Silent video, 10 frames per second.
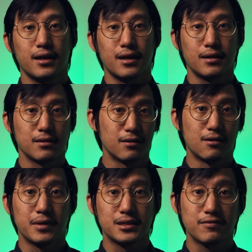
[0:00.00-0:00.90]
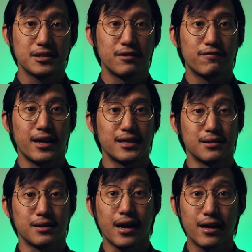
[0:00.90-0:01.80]
and got myself certified as
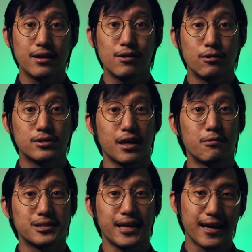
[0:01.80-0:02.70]
a kayaking coach and was